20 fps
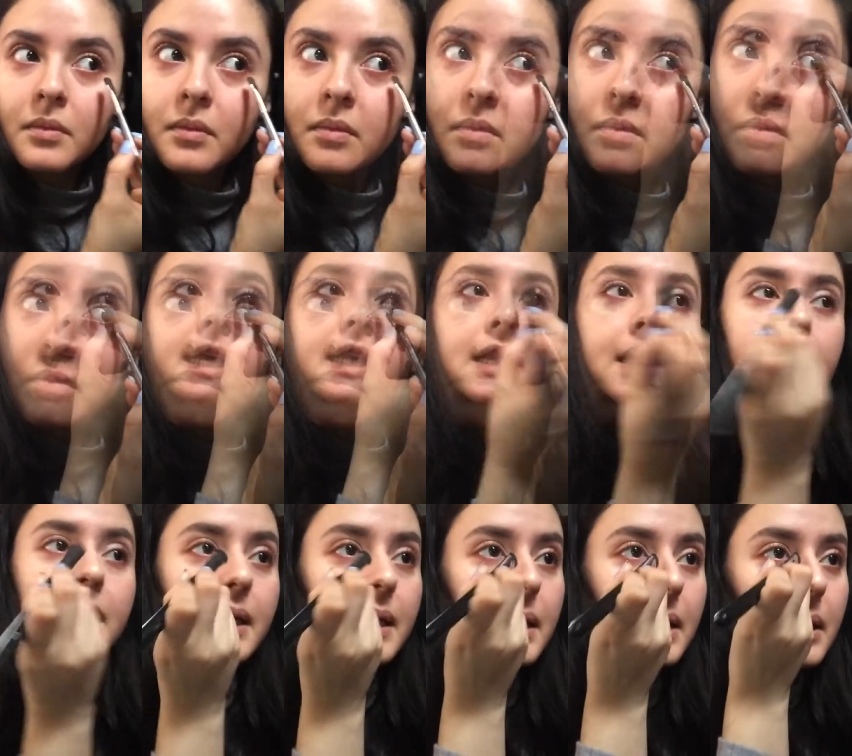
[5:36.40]
I
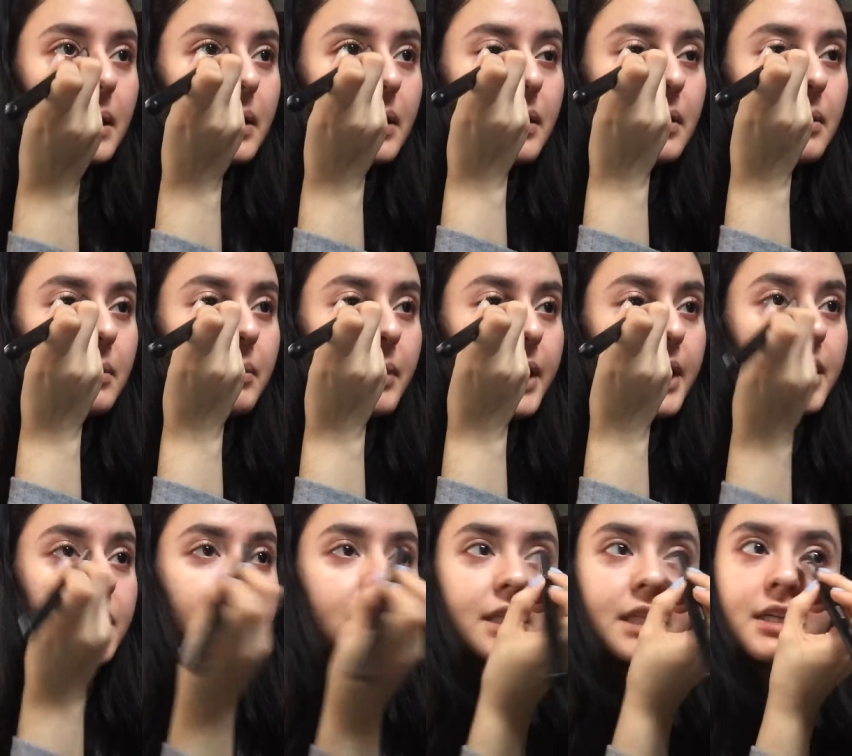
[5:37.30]
highlight my
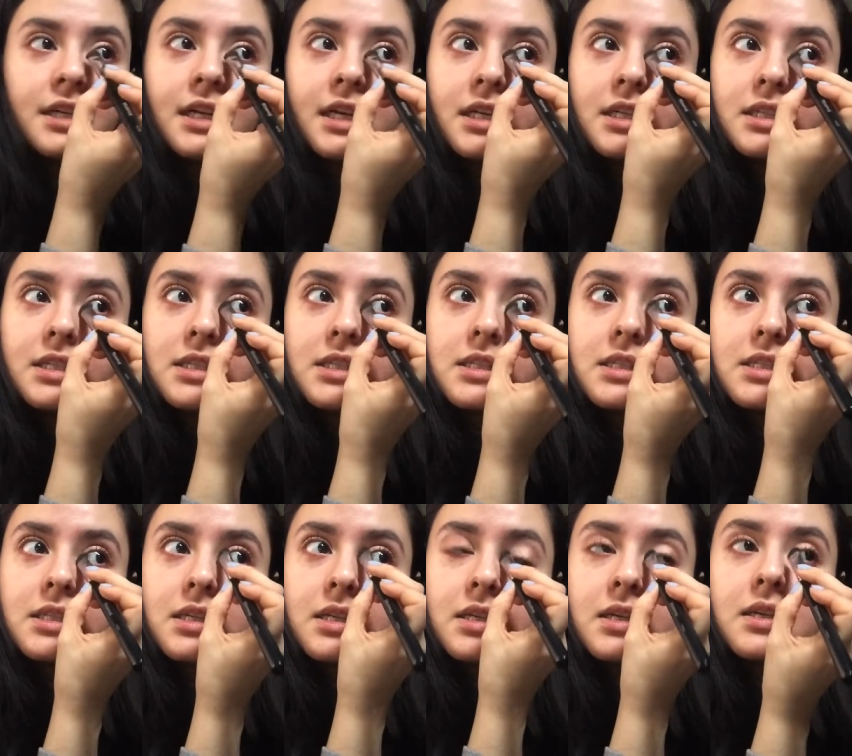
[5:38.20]
inner tear
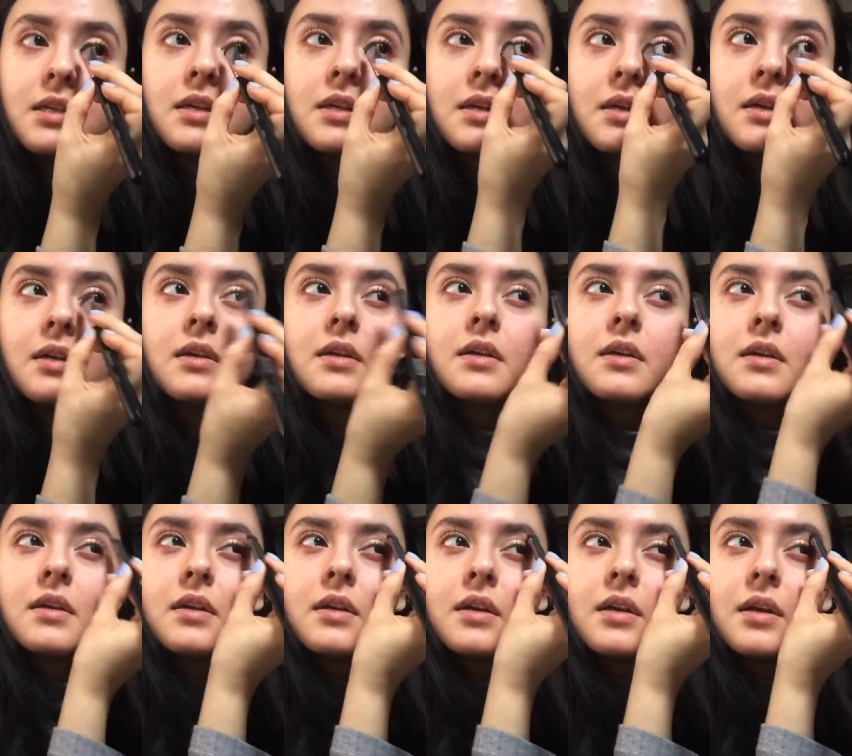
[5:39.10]
ducts.
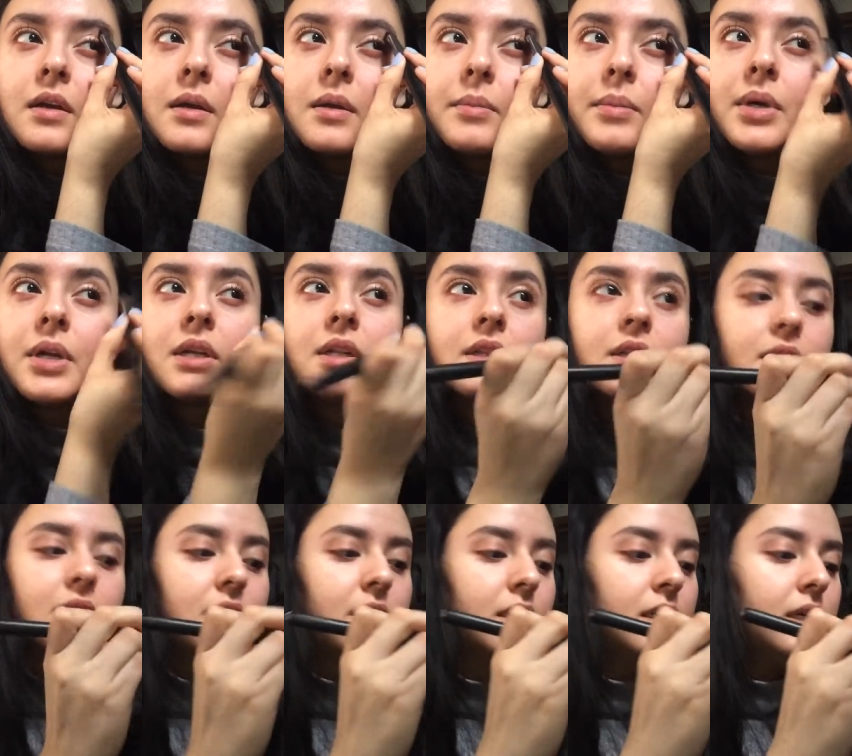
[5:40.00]
Put a
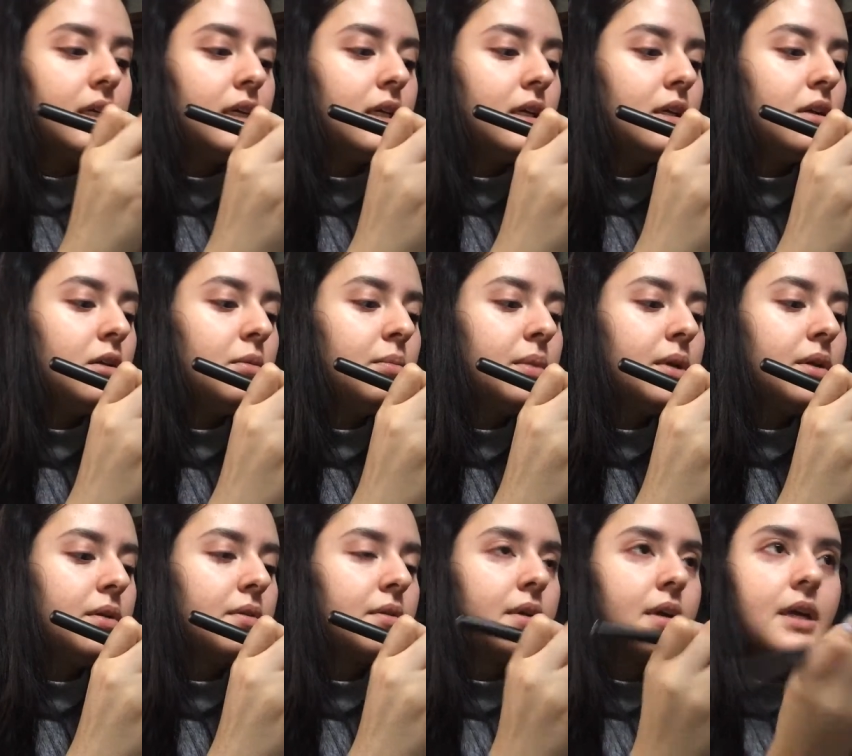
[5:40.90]
little
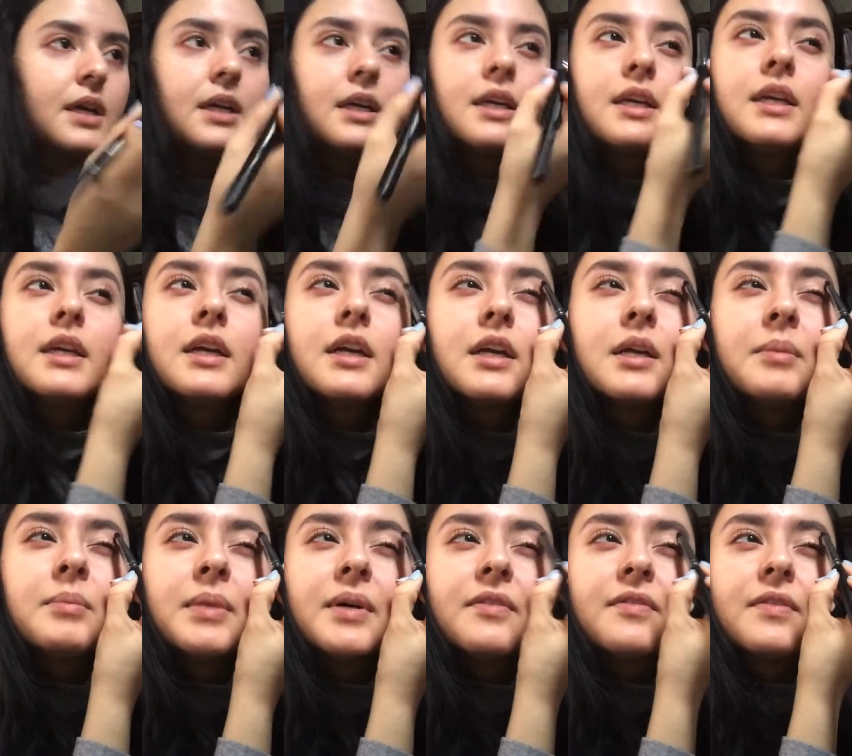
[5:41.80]
bit right here
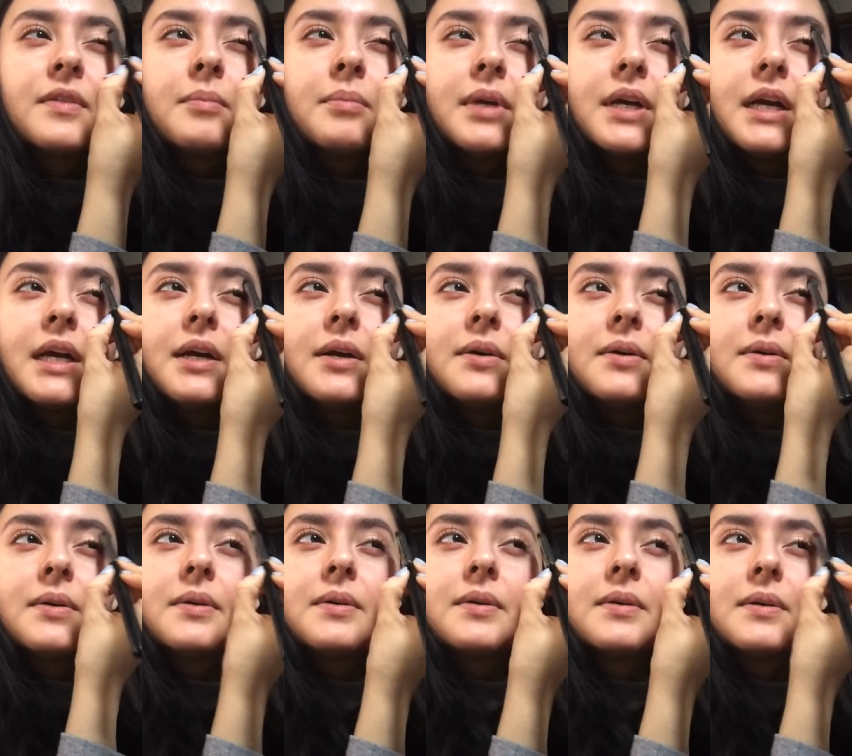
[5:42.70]
above the
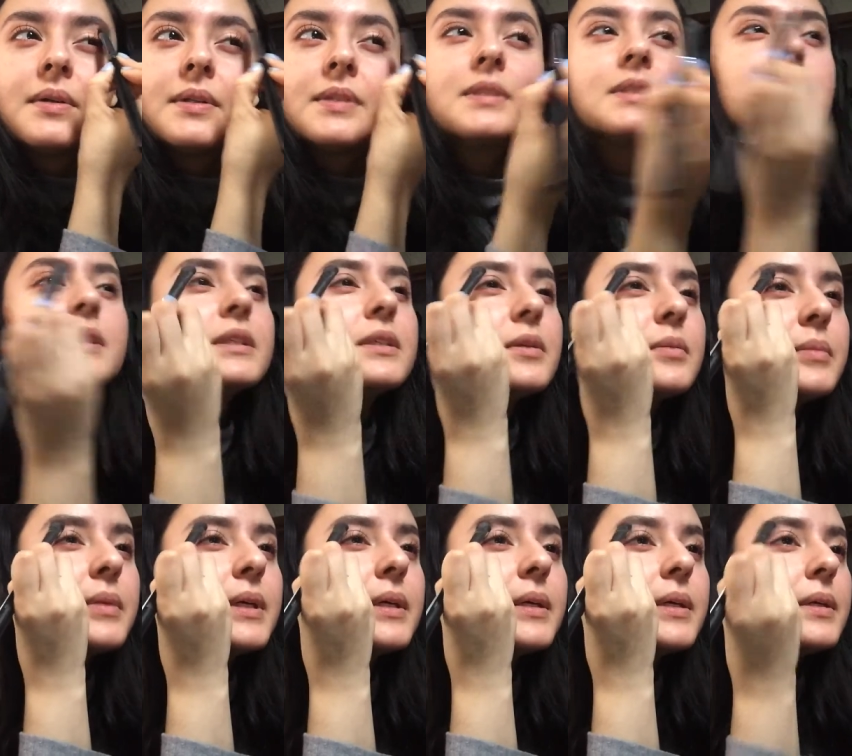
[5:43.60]
brow. Just a little
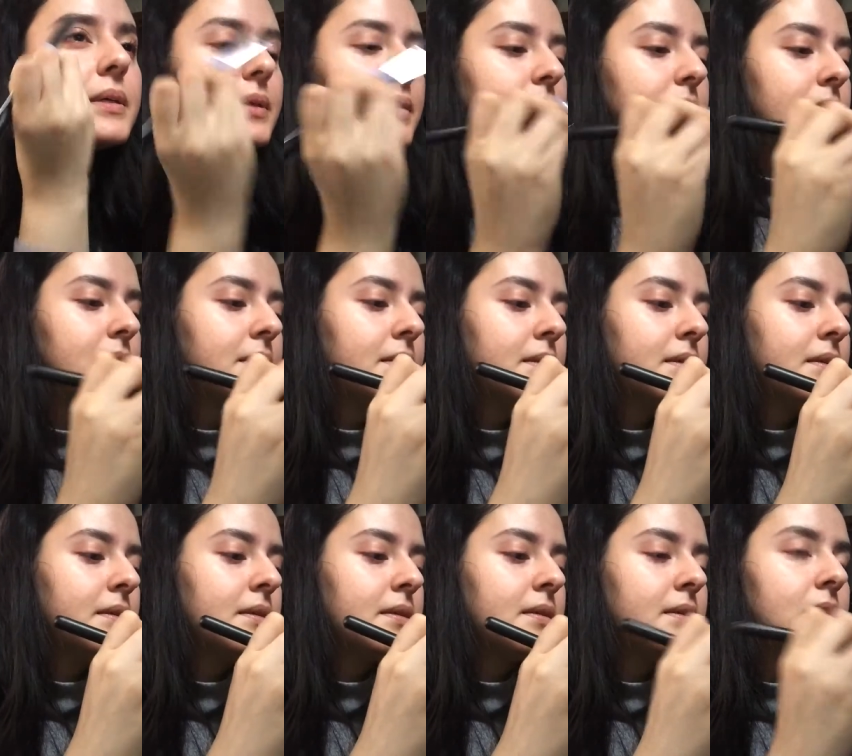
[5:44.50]
bit.
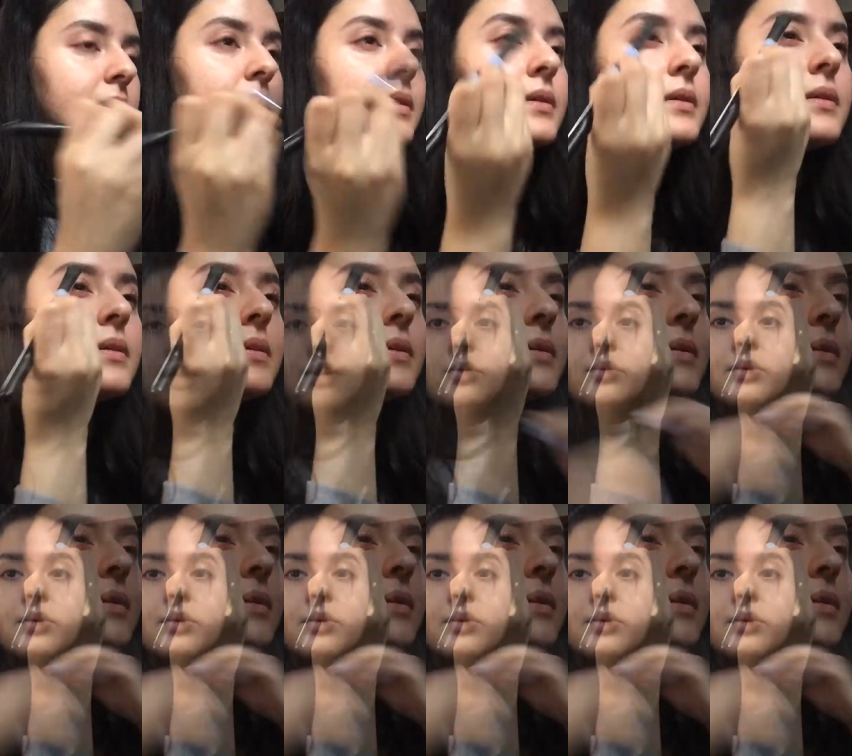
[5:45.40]
Now